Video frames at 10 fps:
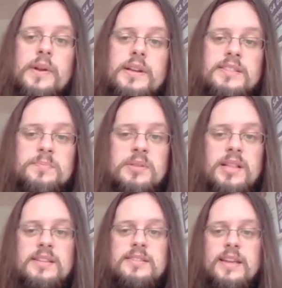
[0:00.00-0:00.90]
as
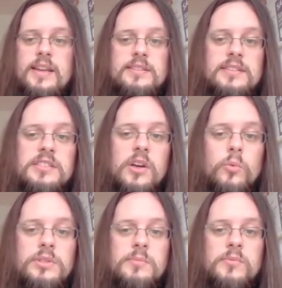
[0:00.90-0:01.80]
+8, and the
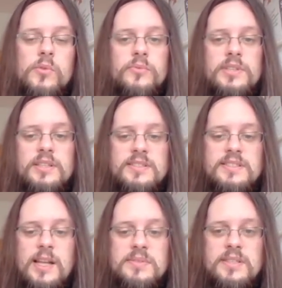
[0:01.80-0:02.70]
only move that
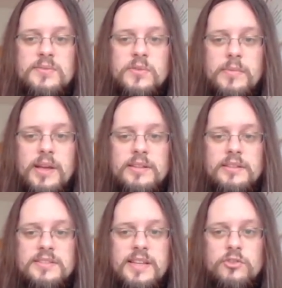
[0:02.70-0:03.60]
stops us from mating
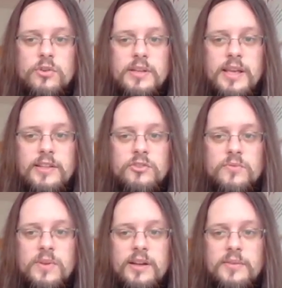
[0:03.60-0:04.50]
is actually
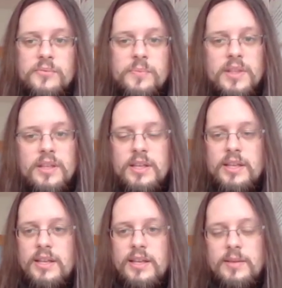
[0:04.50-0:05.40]
h5.
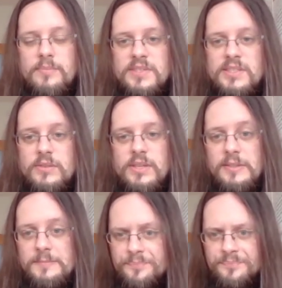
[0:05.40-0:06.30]
So
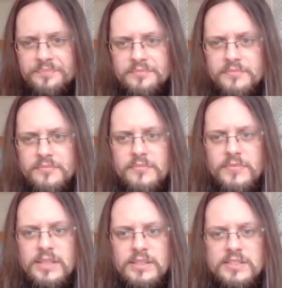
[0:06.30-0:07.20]
yeah,
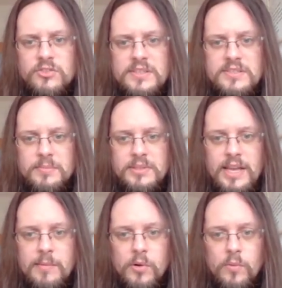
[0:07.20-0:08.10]
this is just simply
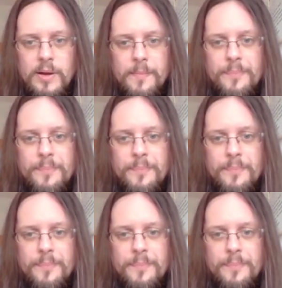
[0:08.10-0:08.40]
game over.